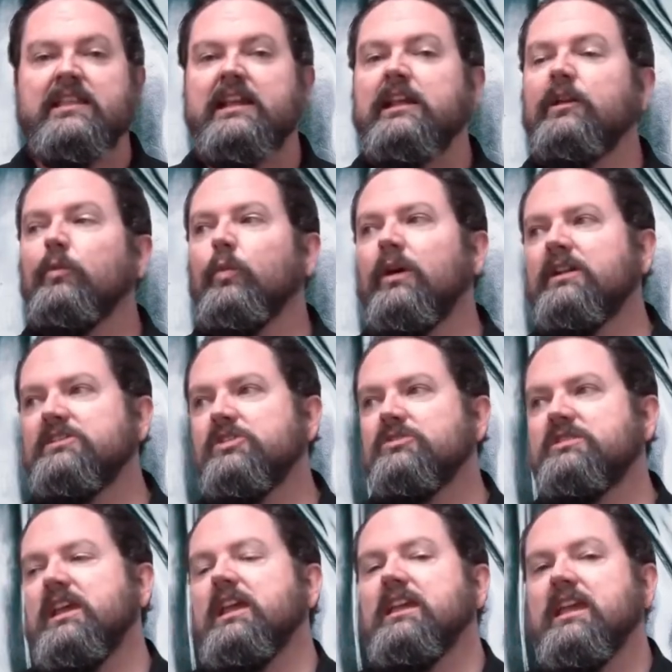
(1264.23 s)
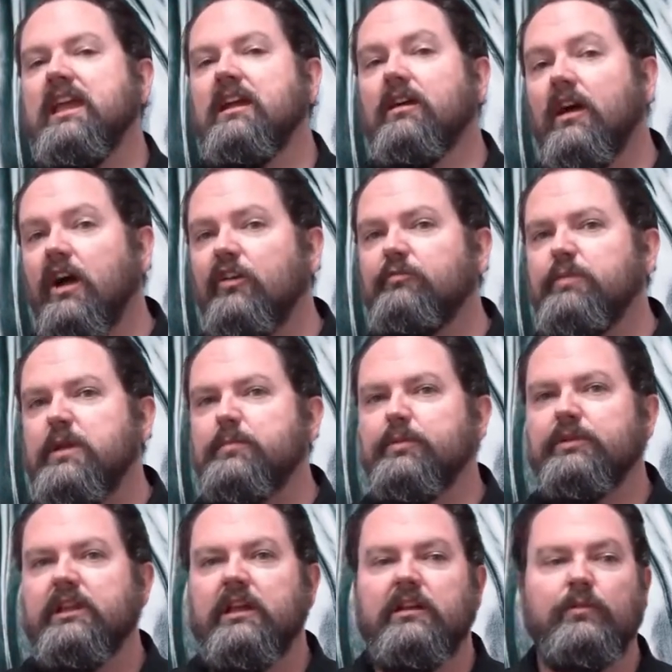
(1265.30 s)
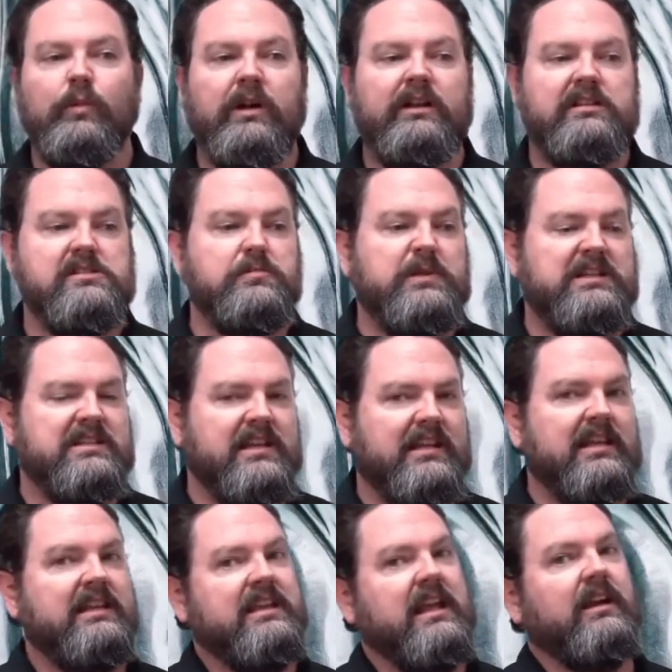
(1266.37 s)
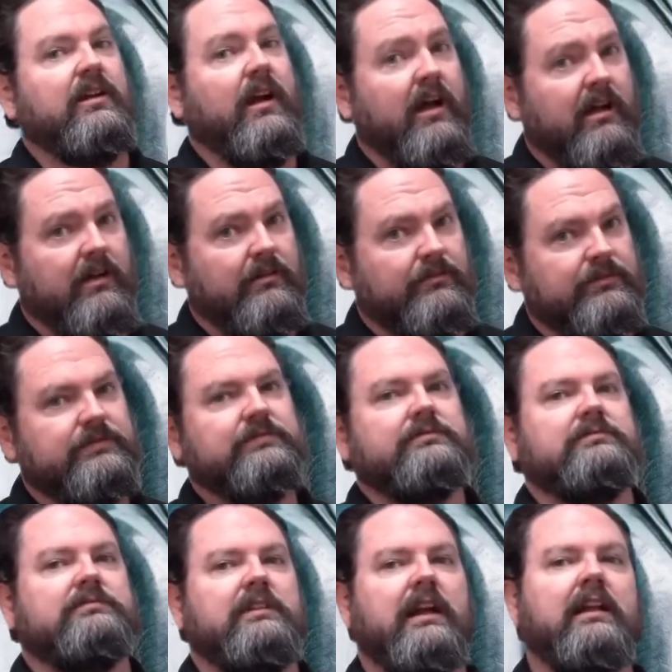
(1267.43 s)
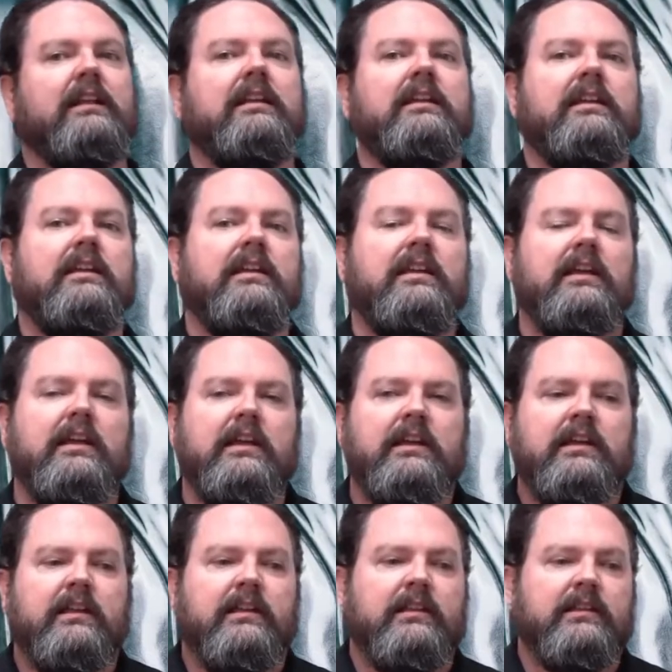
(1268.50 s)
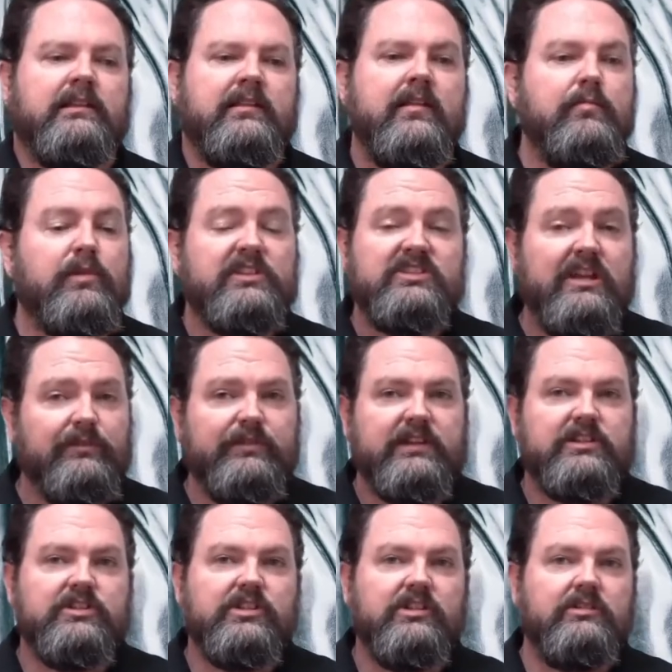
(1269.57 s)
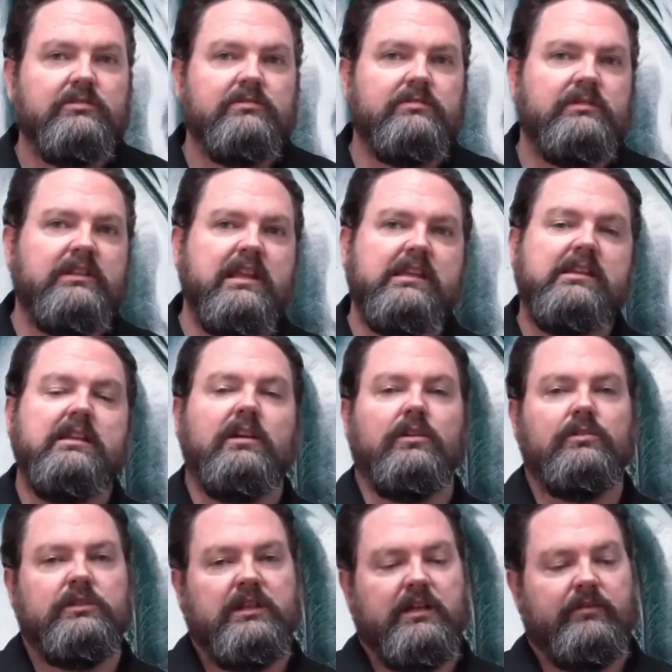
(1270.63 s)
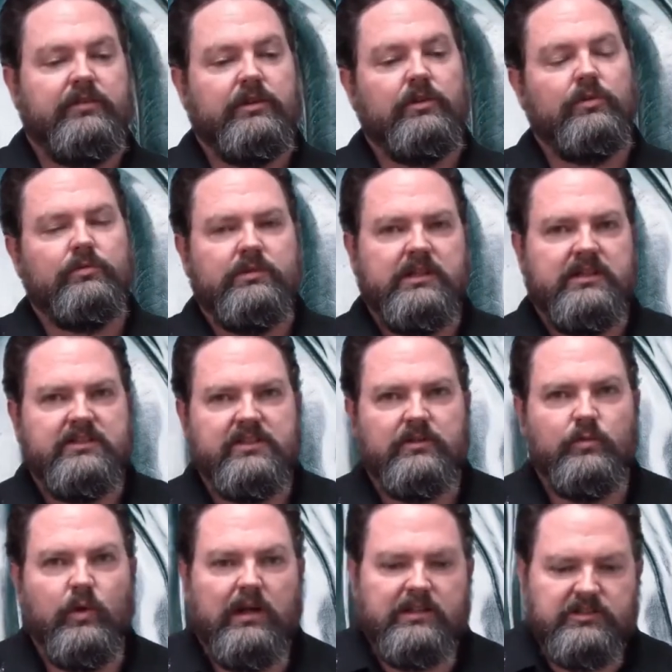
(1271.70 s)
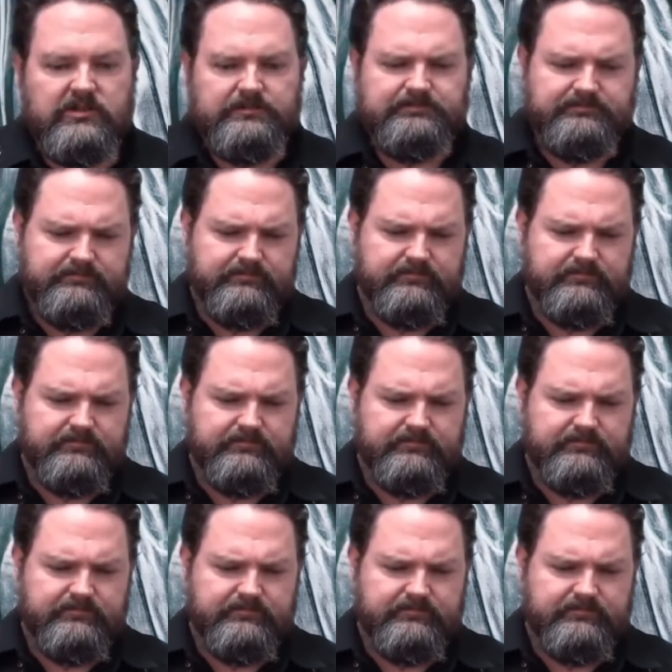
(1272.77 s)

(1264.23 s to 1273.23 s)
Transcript: They didn't want to take care of people. They only wanted to be taken care of. Right? They were selfish, thinking only of their own needs and wants.